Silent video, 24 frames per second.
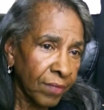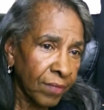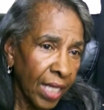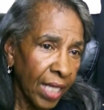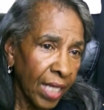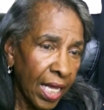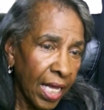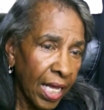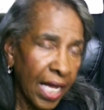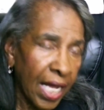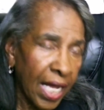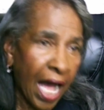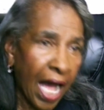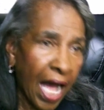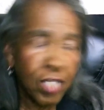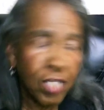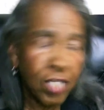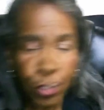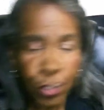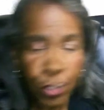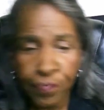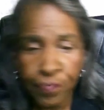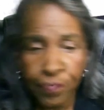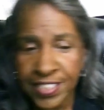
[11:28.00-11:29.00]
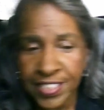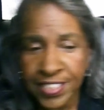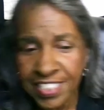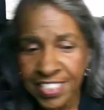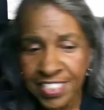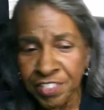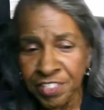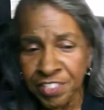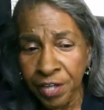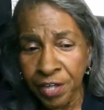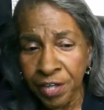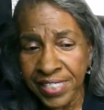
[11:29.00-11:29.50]
Our services
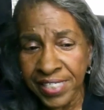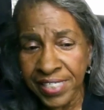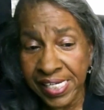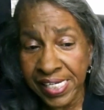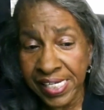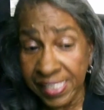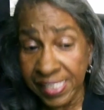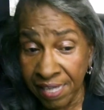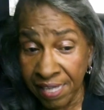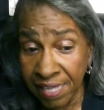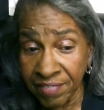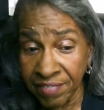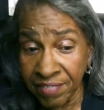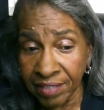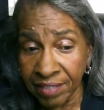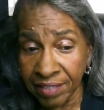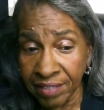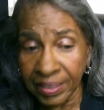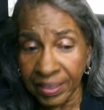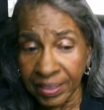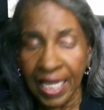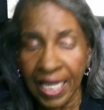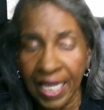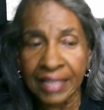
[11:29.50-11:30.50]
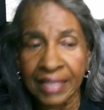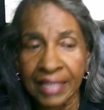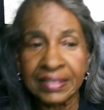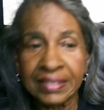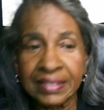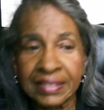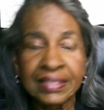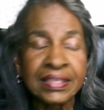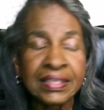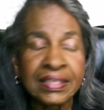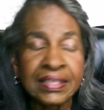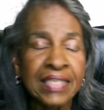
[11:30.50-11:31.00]
started at 11 o'clock.
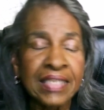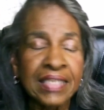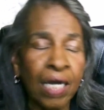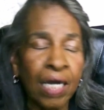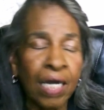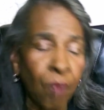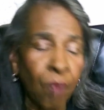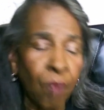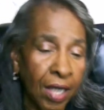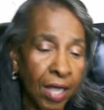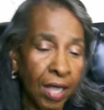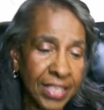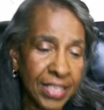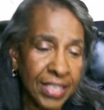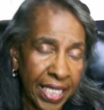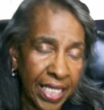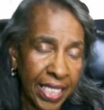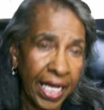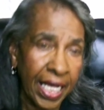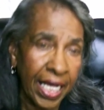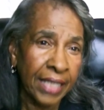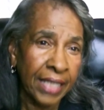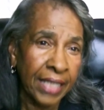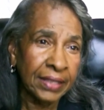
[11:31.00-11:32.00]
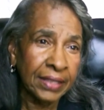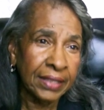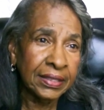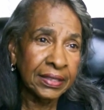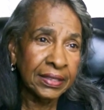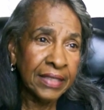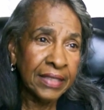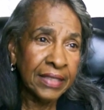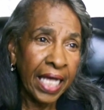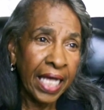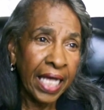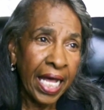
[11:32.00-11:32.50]
I walked in
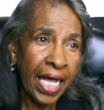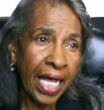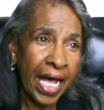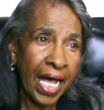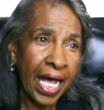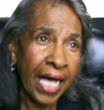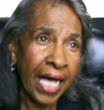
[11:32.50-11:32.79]
at